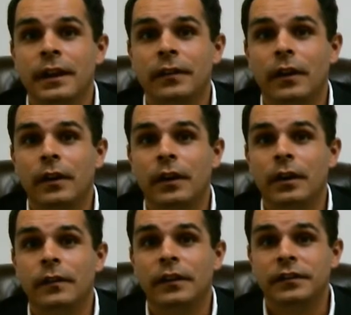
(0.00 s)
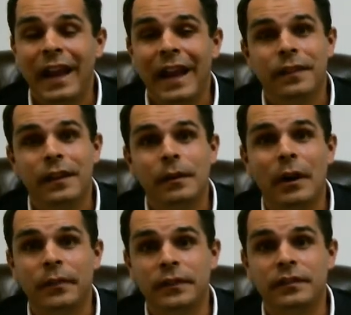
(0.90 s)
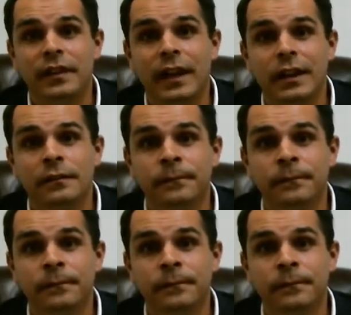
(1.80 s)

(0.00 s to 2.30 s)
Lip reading: the sad thing about the state